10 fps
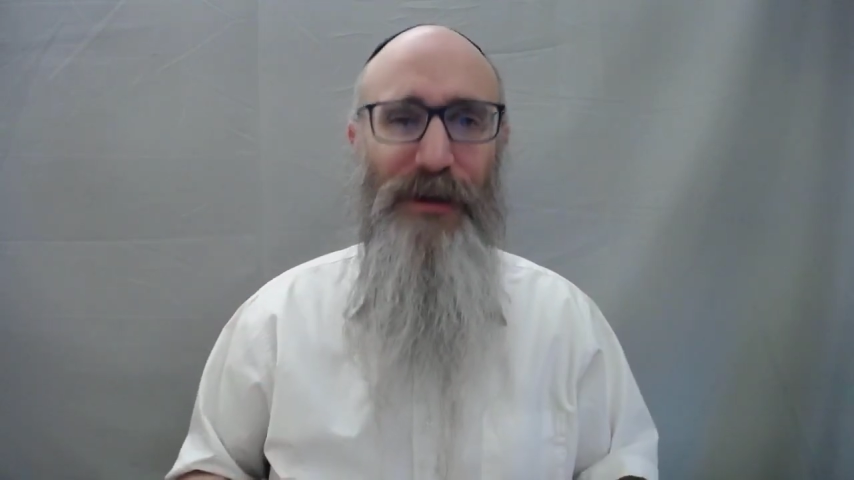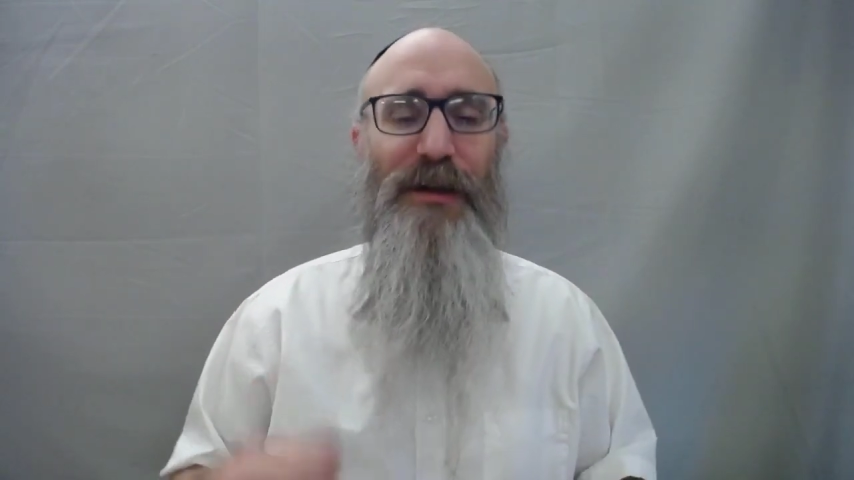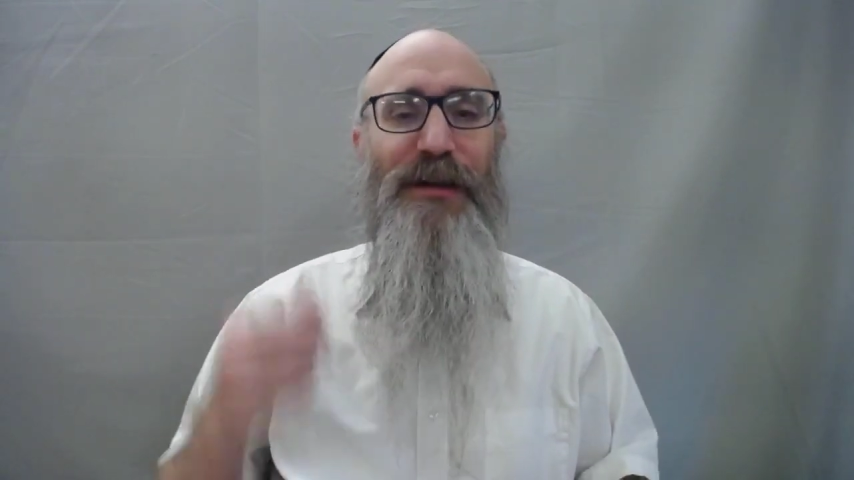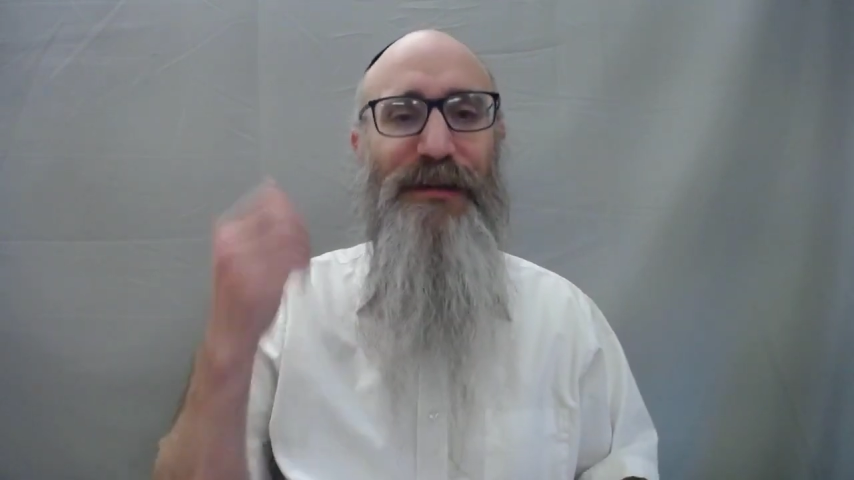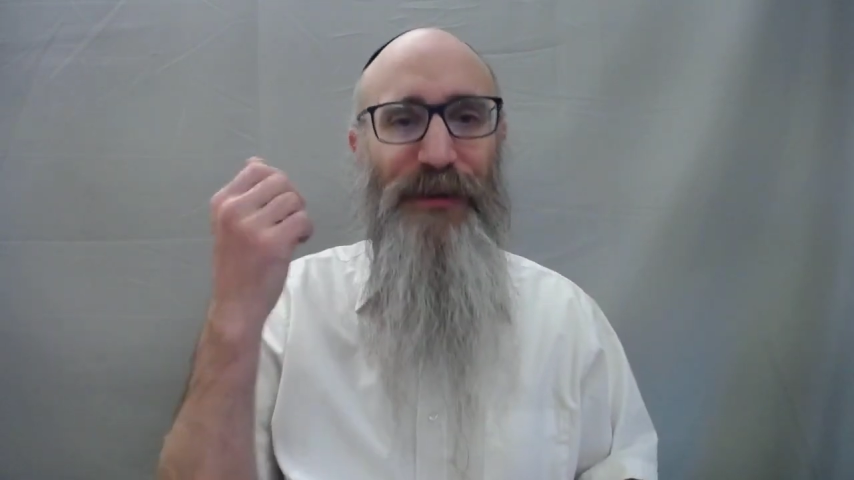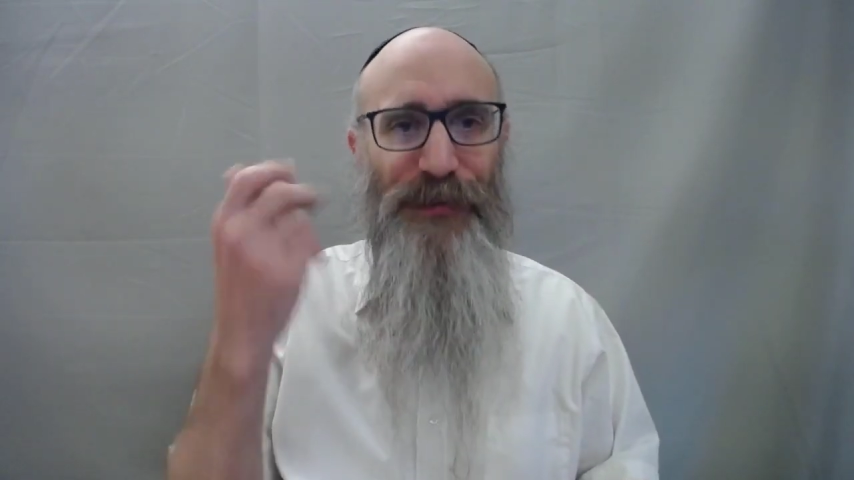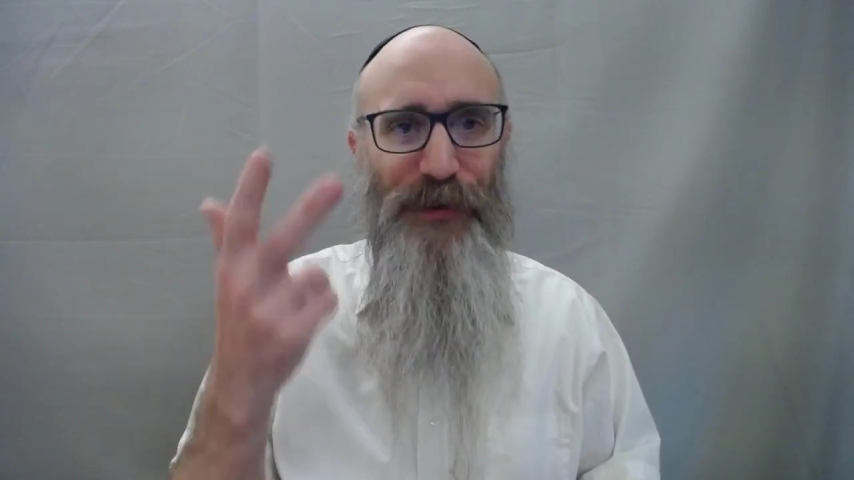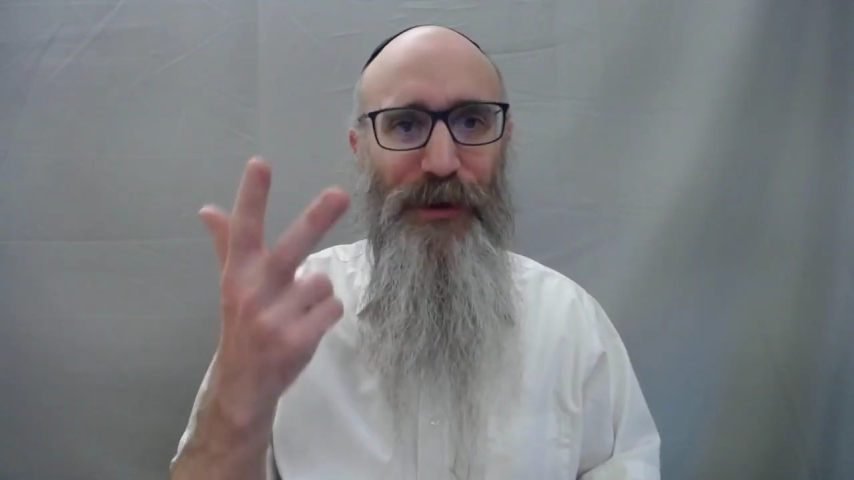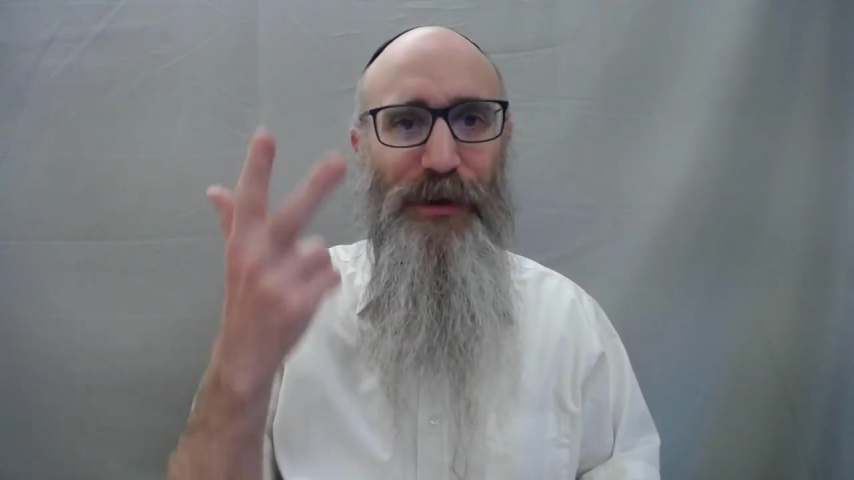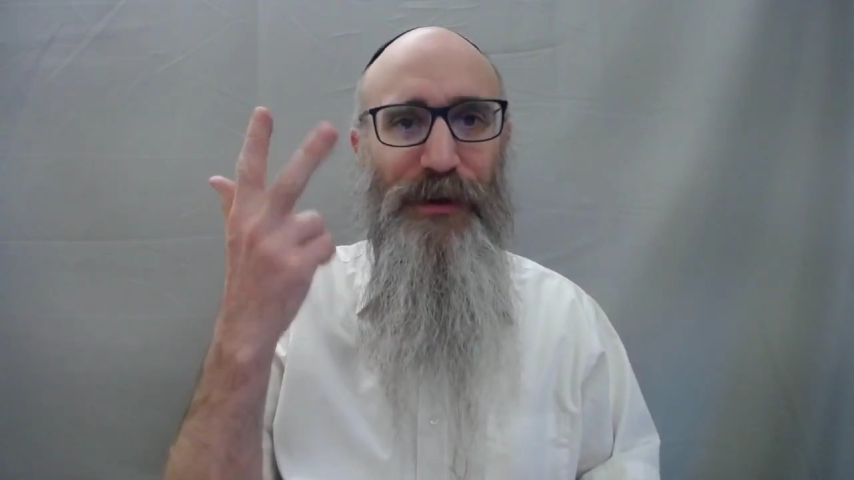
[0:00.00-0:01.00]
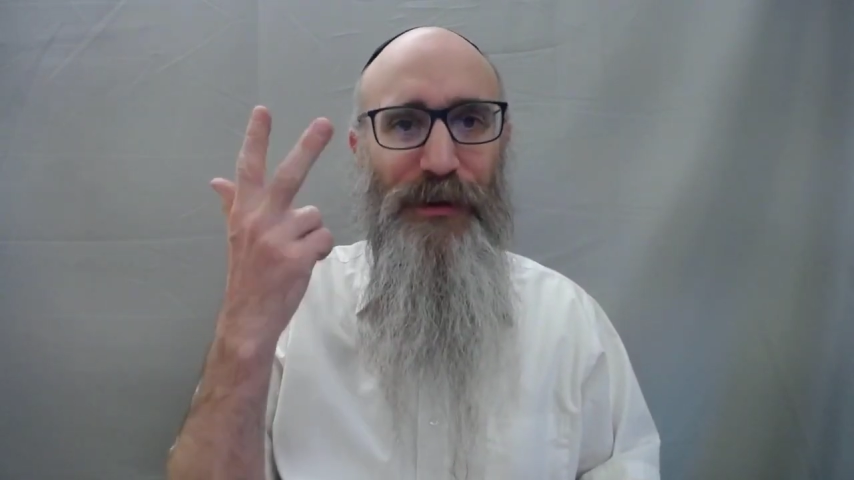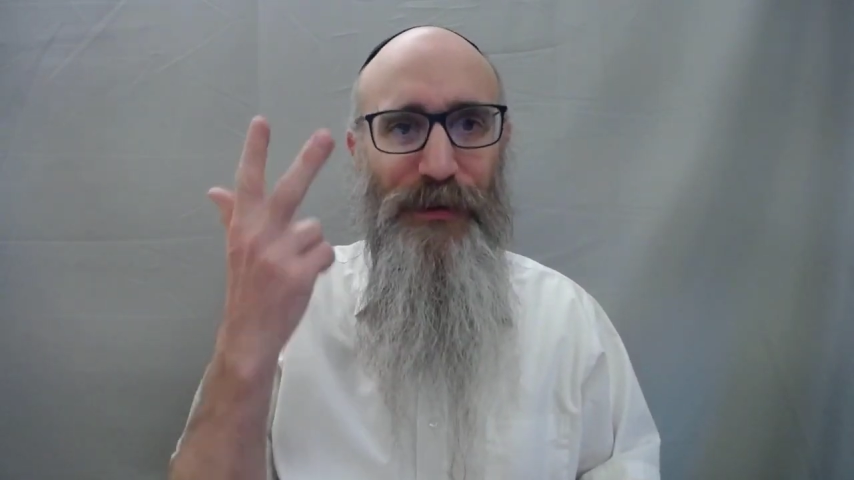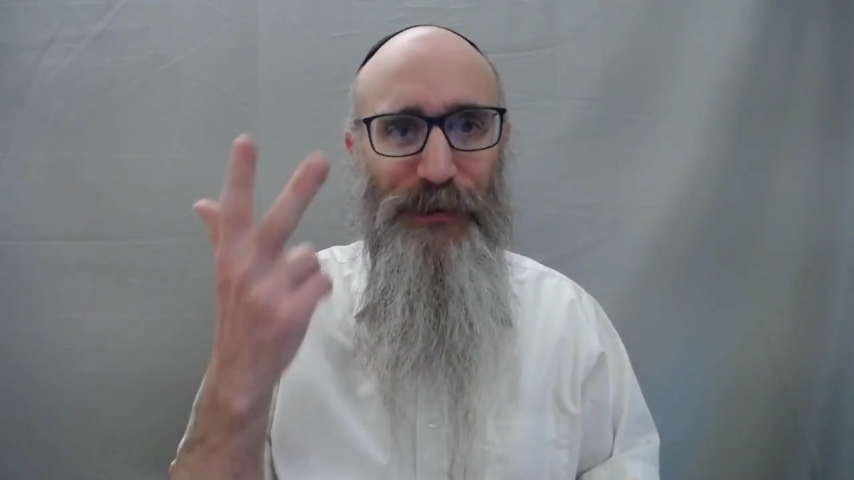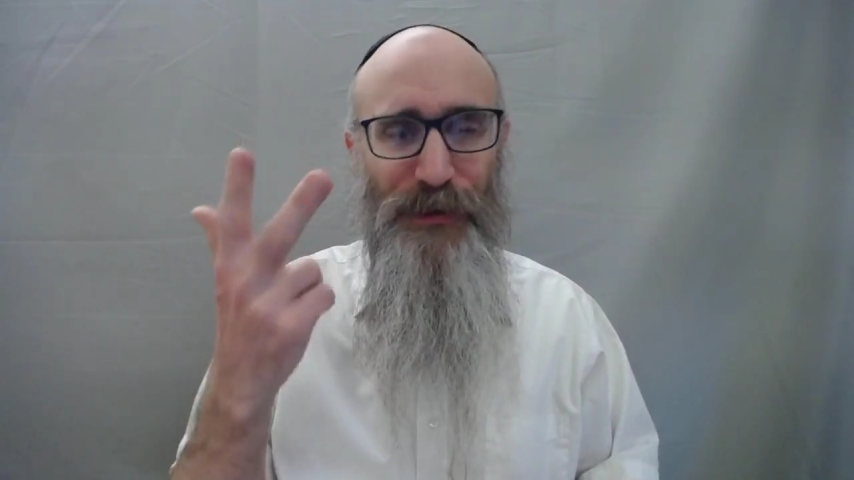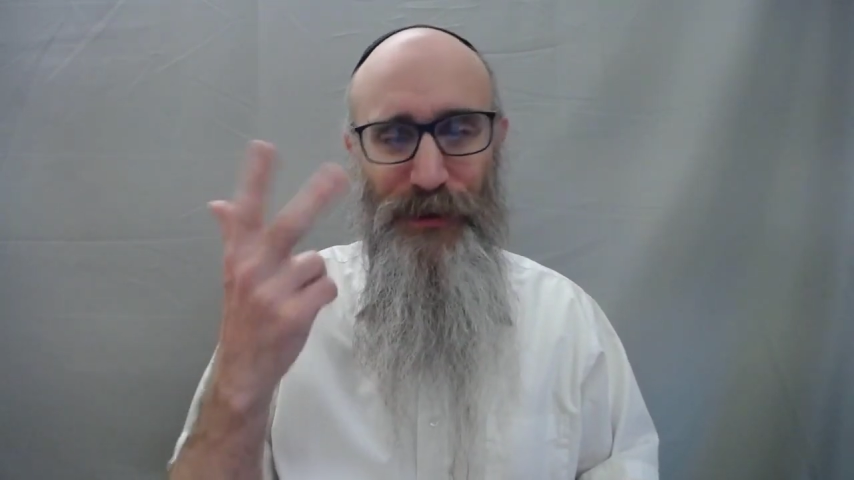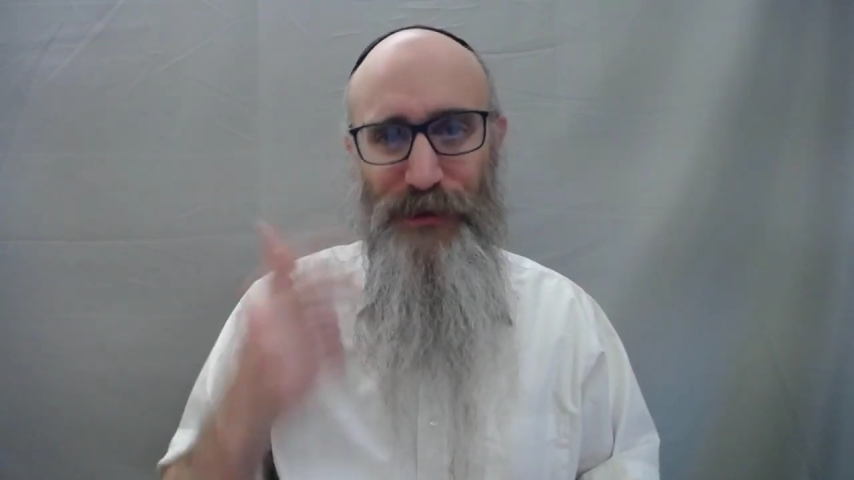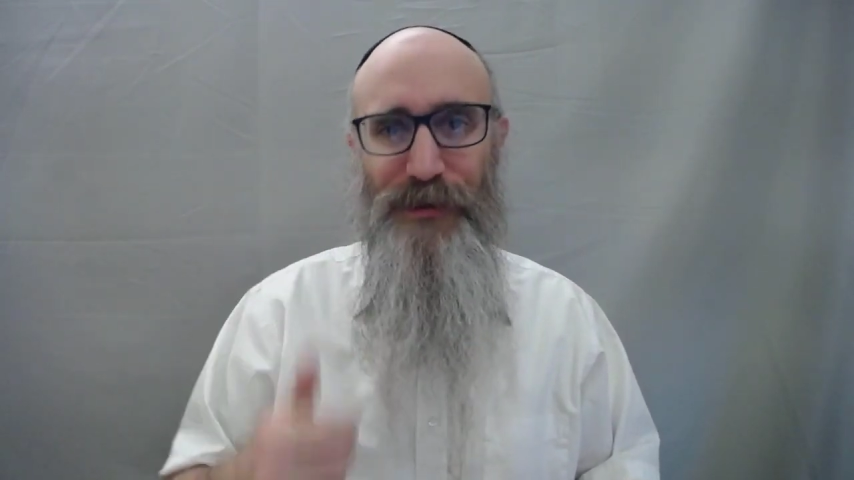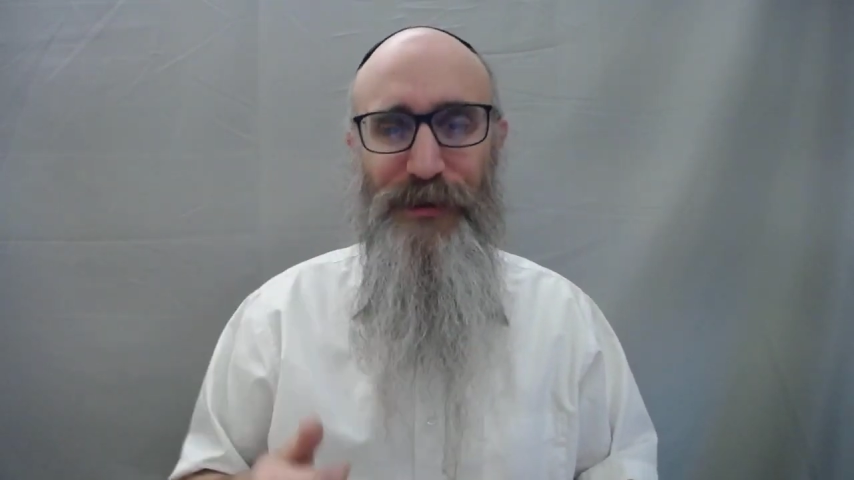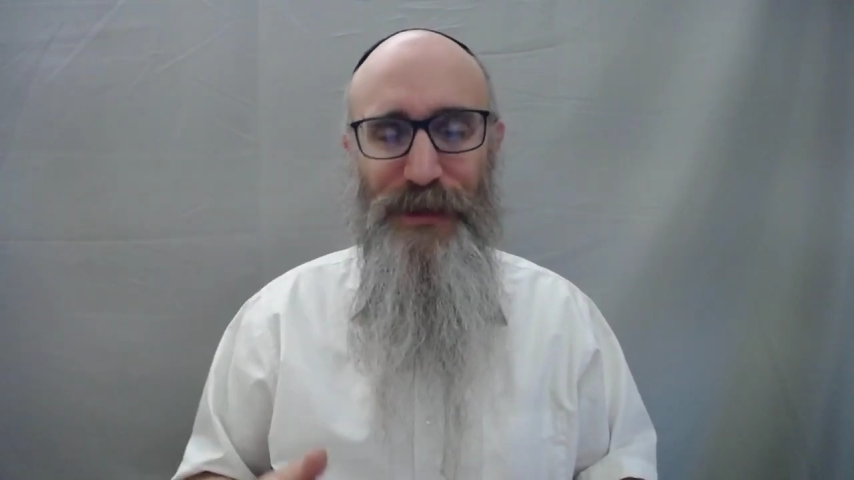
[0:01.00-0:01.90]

is the 33rd